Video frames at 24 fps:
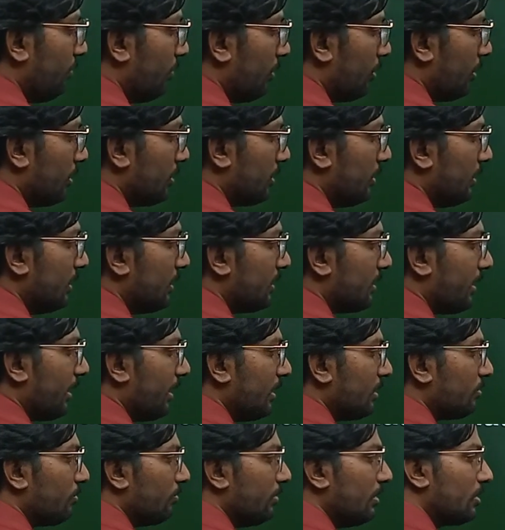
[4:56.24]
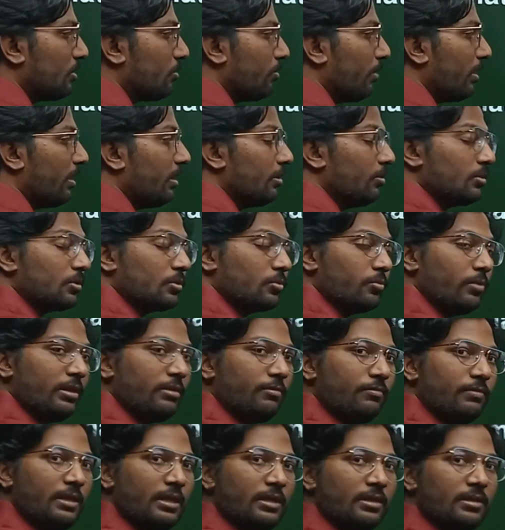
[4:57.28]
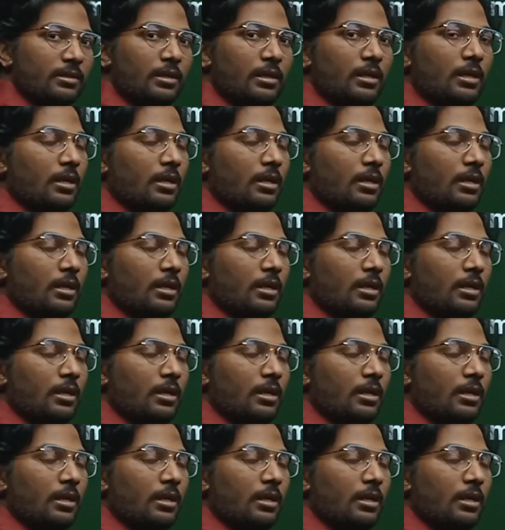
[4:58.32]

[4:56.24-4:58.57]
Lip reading: because in this case V square and U square we are